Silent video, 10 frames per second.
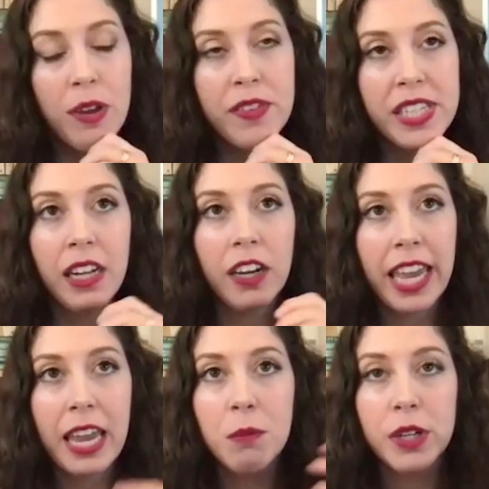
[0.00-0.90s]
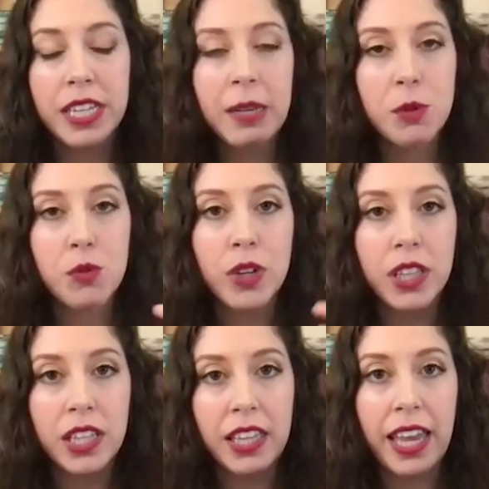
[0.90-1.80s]
we've seen our camera teams
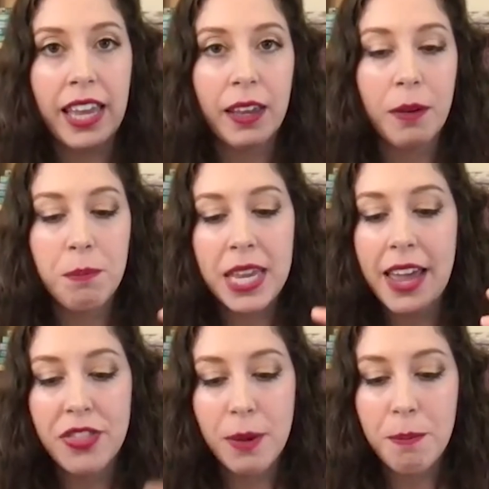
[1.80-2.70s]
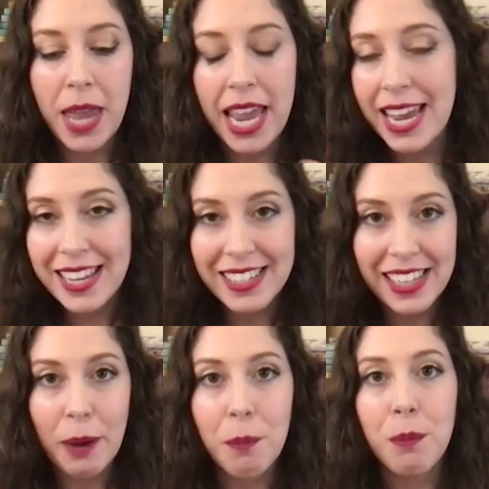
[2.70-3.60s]
really like be at the bays,
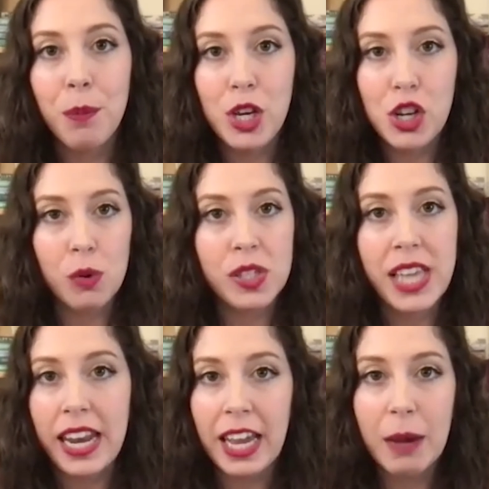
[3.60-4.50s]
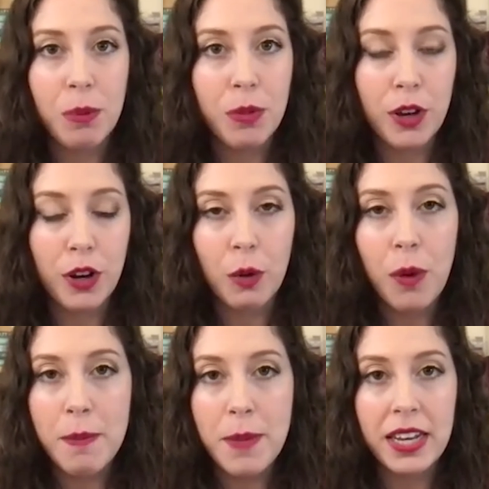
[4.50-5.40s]
like, you know, setting up their
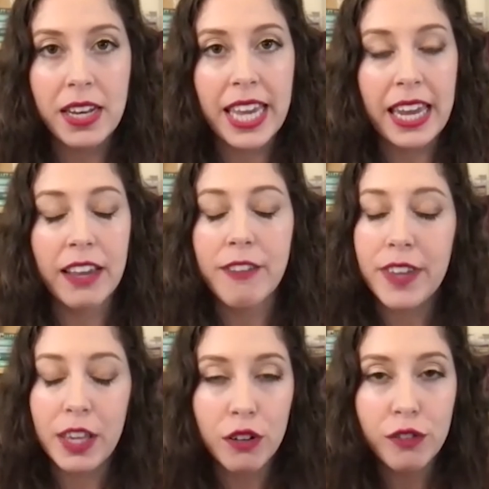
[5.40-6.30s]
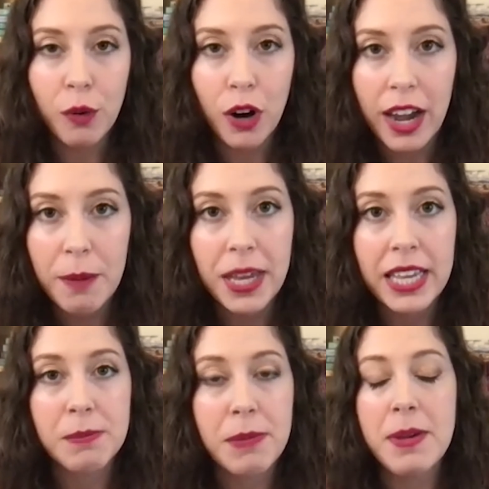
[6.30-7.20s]
equipment, getting a feel for it,
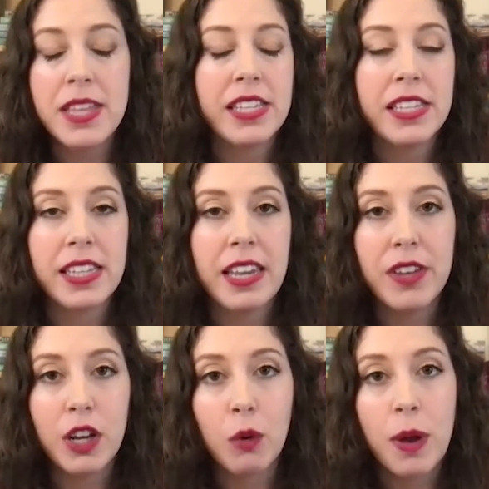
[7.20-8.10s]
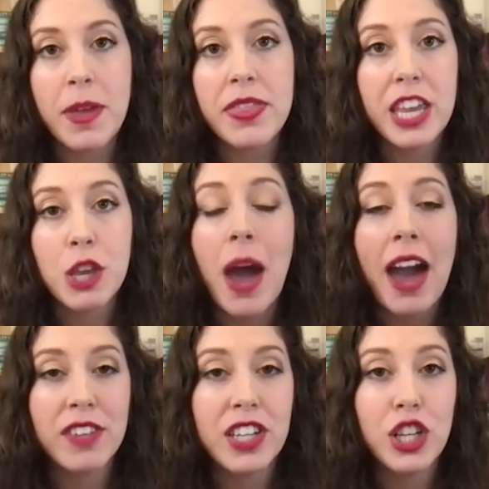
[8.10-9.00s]
because maybe this is even equipment that you
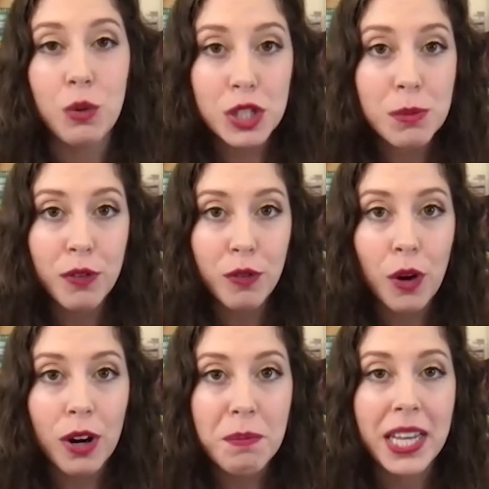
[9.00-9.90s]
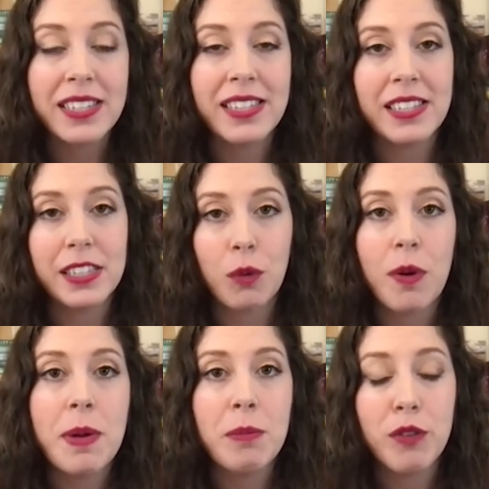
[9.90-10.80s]
haven't used before, because this is
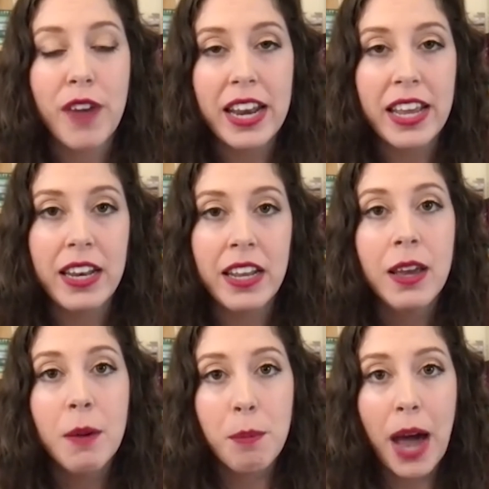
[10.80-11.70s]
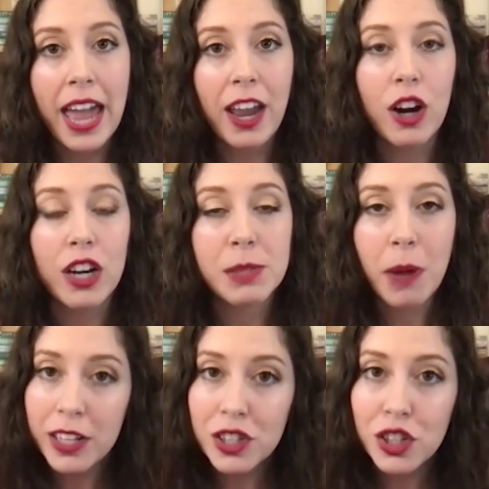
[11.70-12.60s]
equipment provided by our
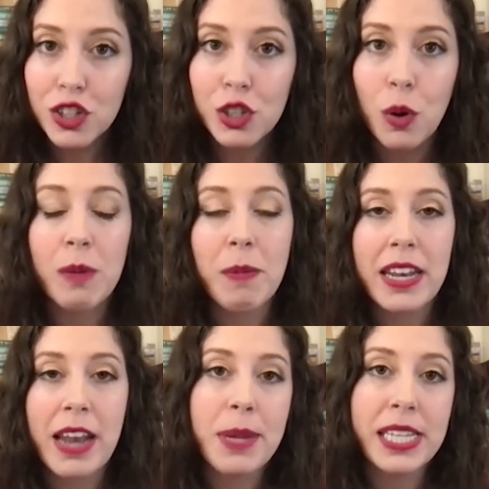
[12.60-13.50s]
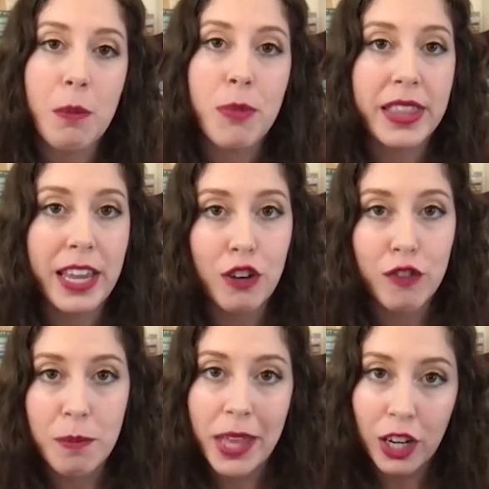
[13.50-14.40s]
sponsors. So it might not be something that you're
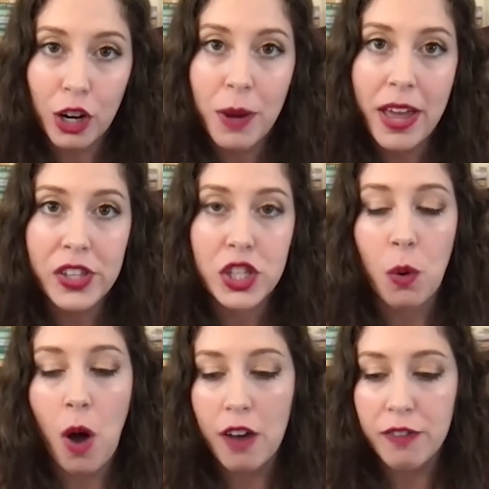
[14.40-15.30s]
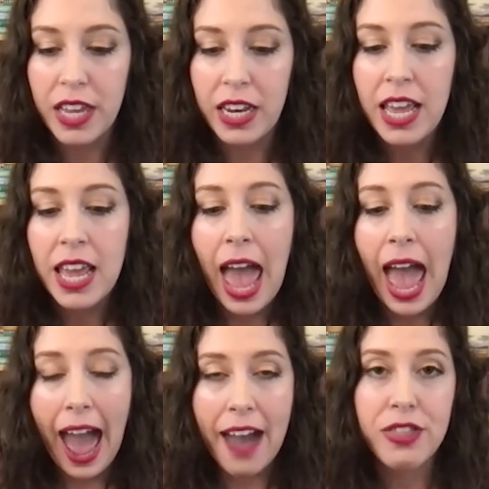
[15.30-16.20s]
familiar with. So often
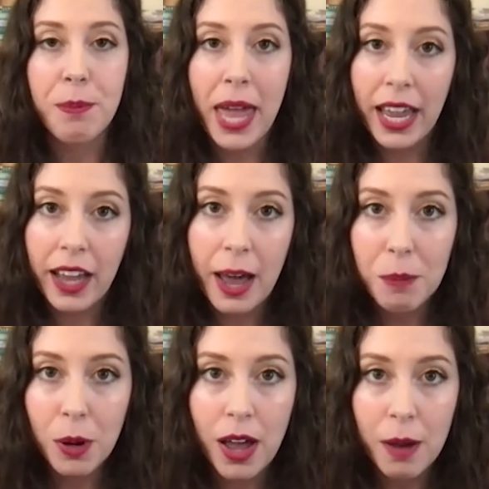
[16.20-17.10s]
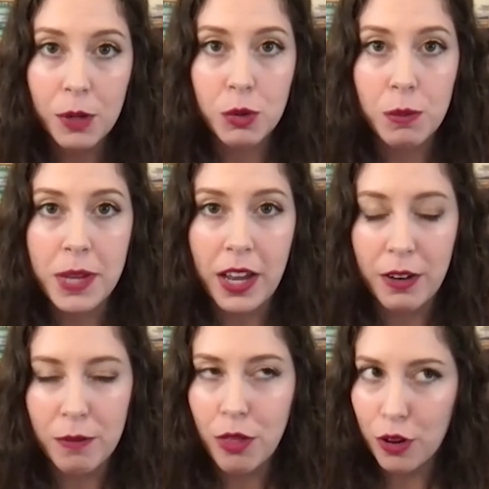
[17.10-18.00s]
at the pickup, which would be
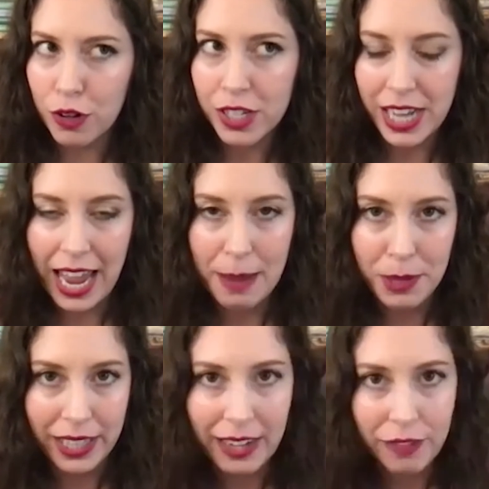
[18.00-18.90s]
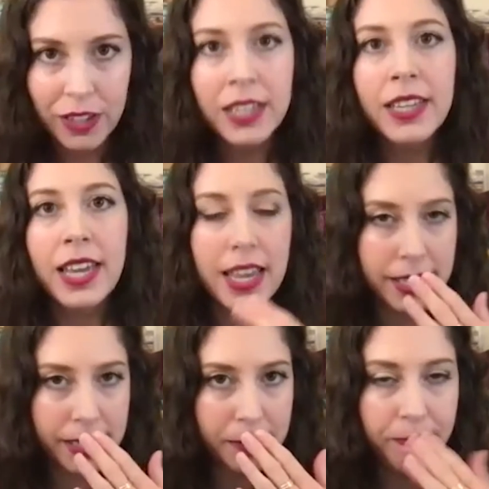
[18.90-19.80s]
on Thursday, I believe,
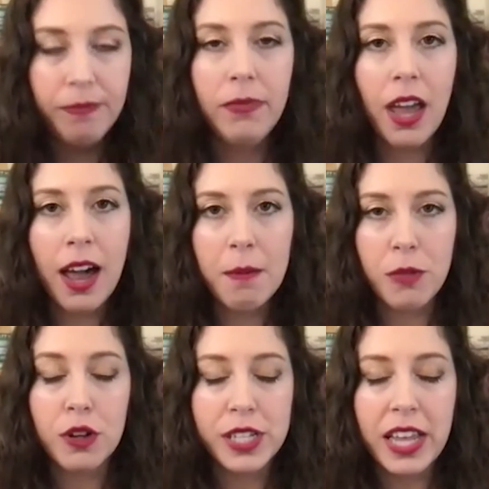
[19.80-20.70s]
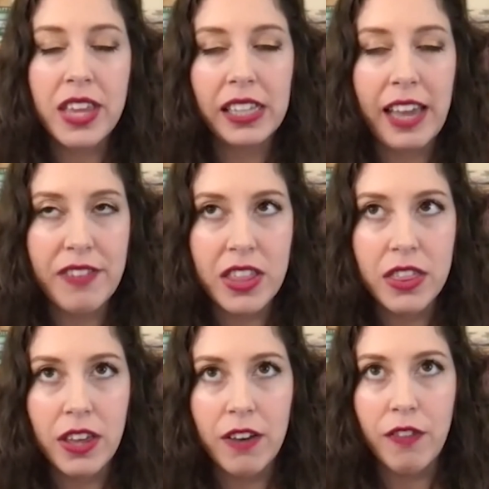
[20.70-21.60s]
is Thursday, the
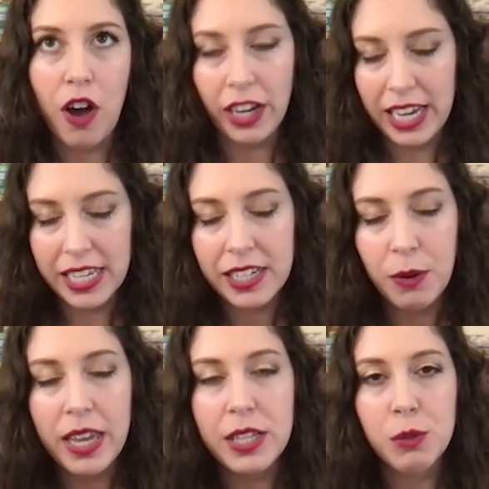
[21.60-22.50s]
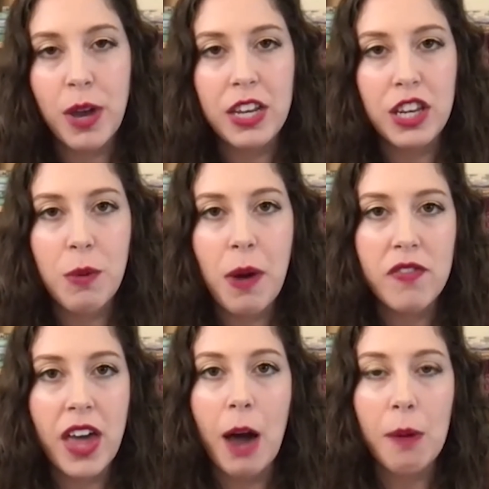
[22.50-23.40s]
11th of August, is when you
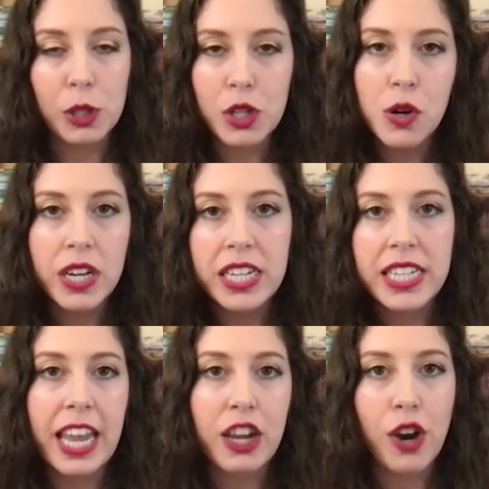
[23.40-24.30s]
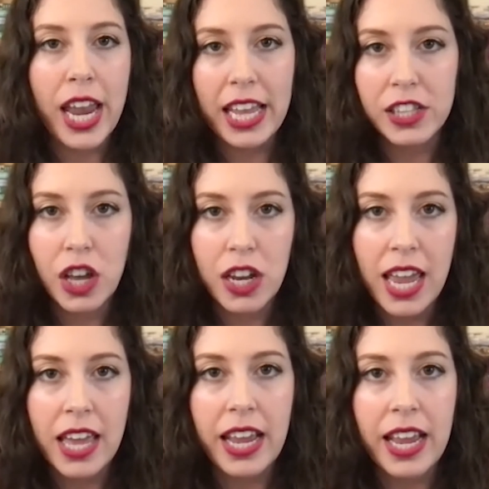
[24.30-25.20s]
have the opportunity to get your hands
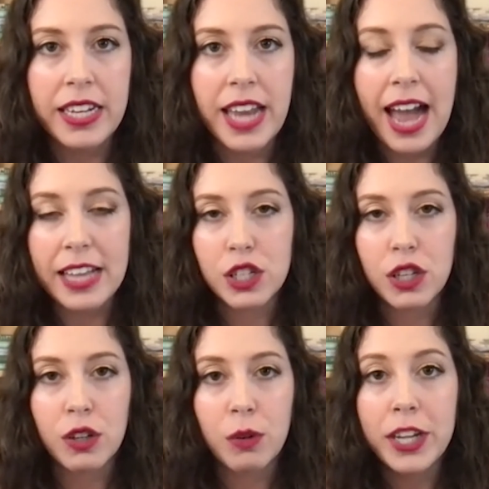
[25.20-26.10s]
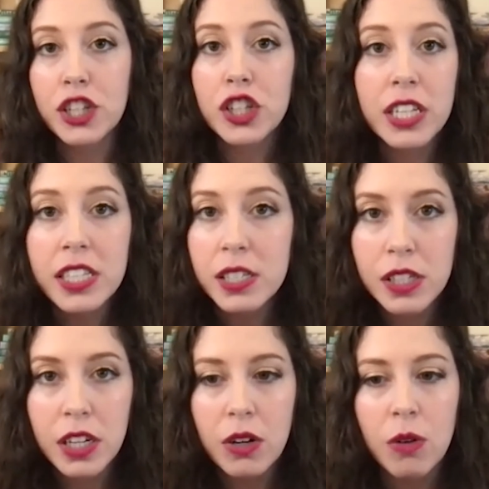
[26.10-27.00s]
on it and ask
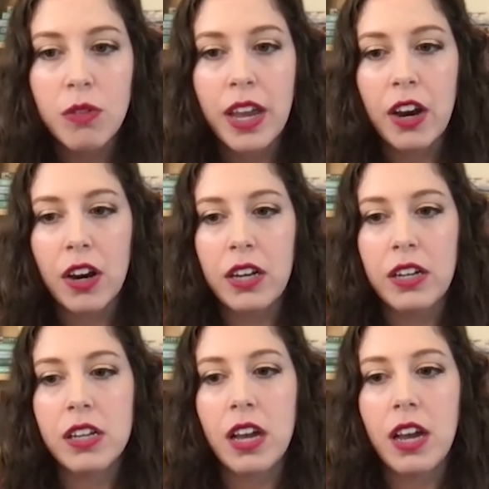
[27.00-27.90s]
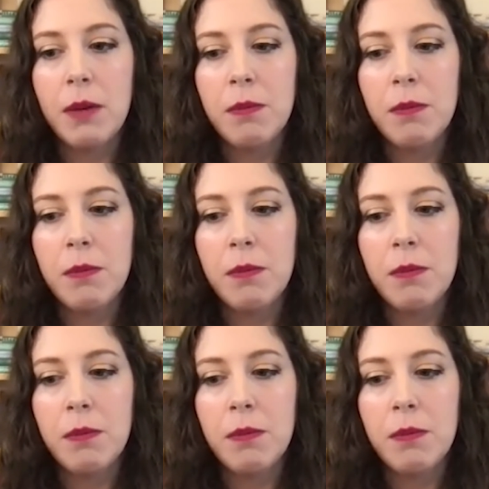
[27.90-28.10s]
questions, you know, there, and,